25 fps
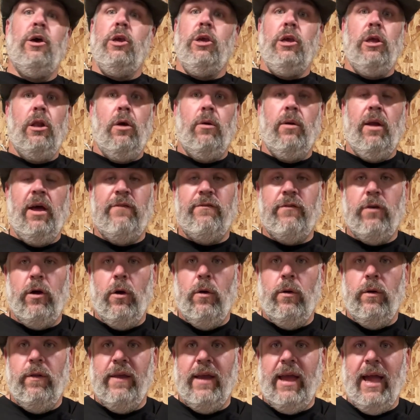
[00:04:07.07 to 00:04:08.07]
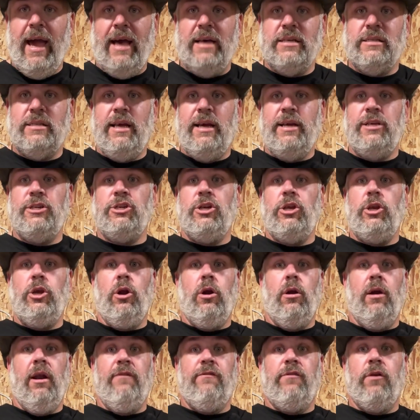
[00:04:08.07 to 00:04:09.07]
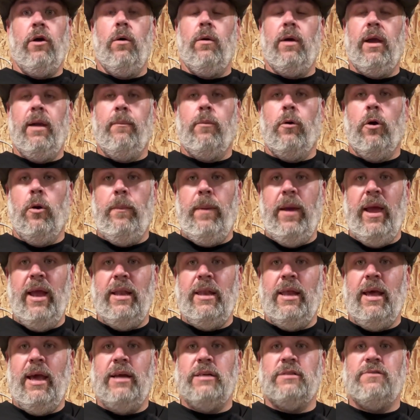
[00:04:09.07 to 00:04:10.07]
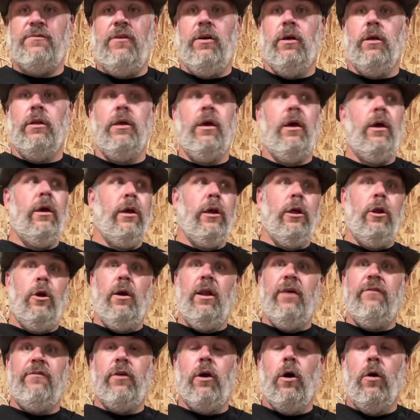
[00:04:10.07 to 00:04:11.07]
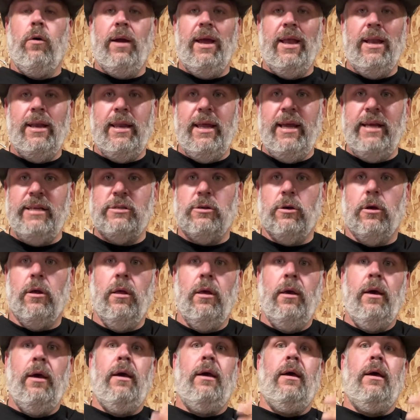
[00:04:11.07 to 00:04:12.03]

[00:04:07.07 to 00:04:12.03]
you don't have to go to the gas station, you don't have to go get propane tanks filled, you don't have to go get diesel.